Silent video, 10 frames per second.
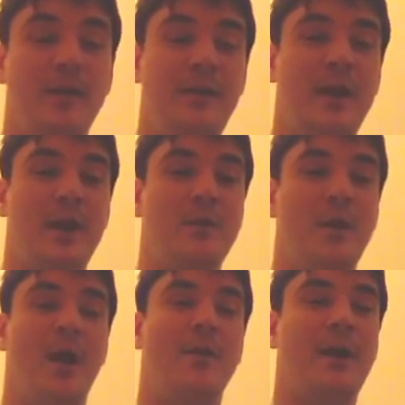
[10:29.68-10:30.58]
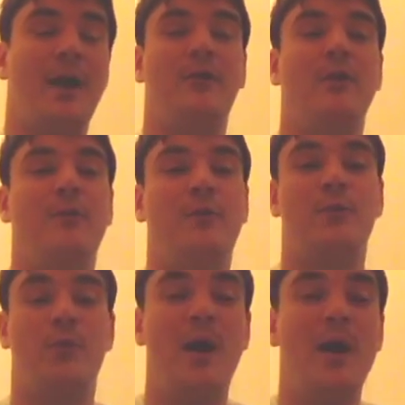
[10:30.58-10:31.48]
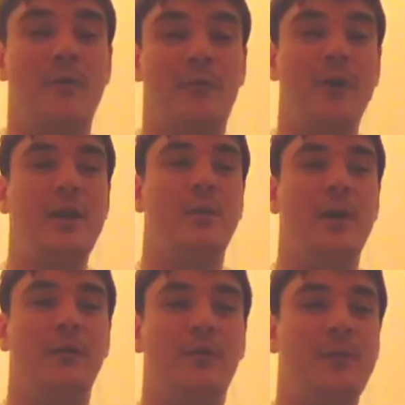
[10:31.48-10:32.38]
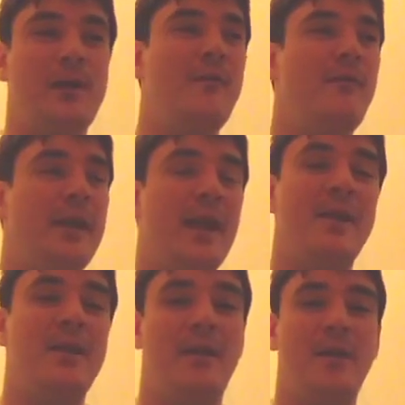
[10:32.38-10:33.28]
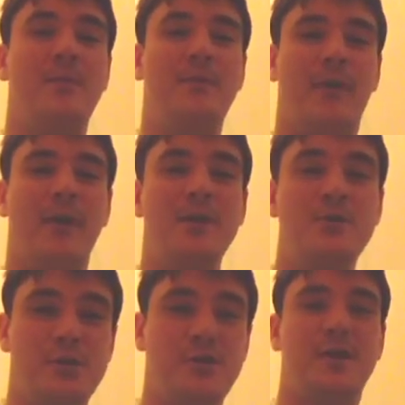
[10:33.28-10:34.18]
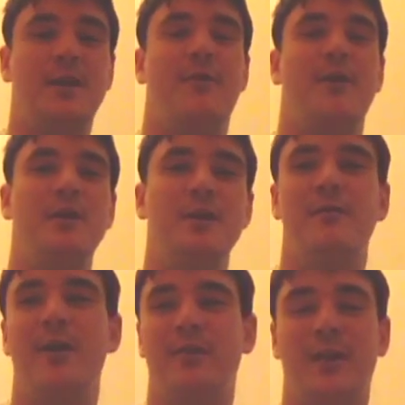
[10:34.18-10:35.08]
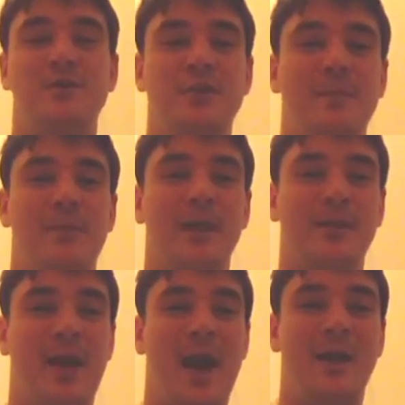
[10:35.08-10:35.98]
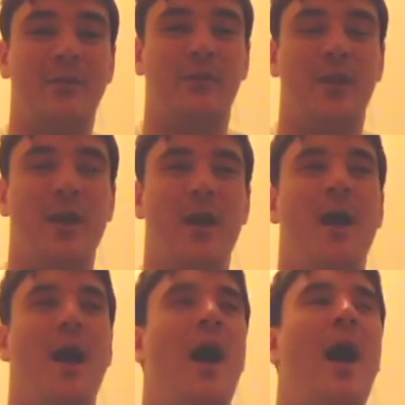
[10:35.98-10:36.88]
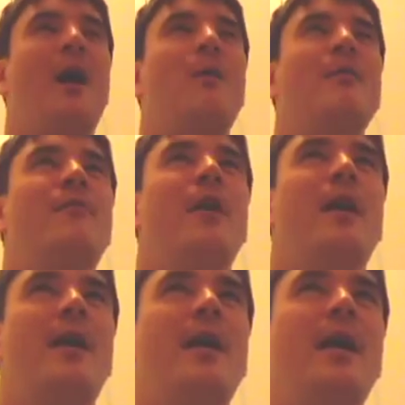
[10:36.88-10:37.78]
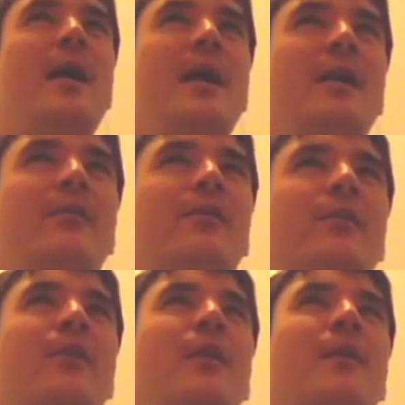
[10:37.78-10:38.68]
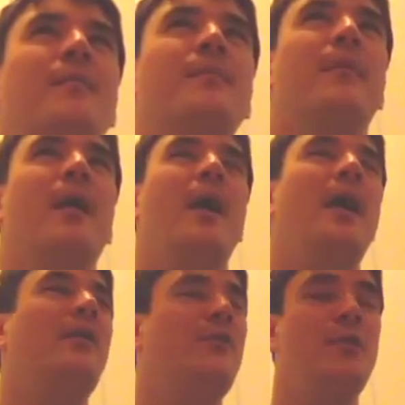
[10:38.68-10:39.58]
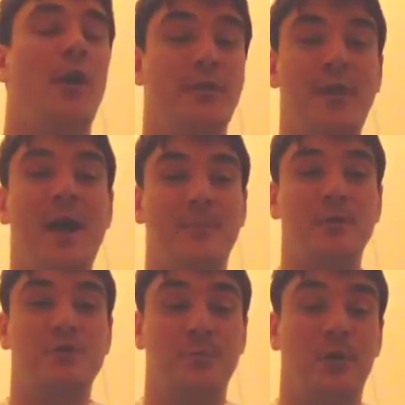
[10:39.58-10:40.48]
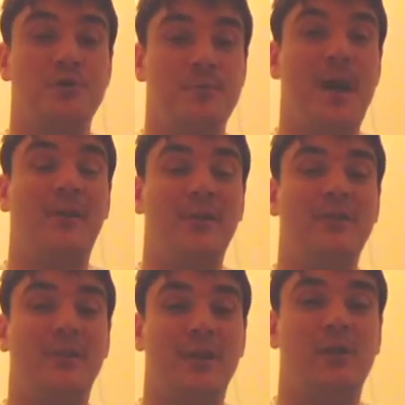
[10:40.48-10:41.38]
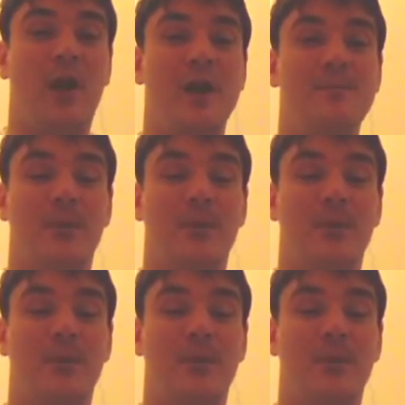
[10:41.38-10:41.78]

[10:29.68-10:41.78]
you know that's a quite a funny world to be living in. It'd be very interesting if our universe had a shape like that. However, it's it's not that much more dramatic than the Klein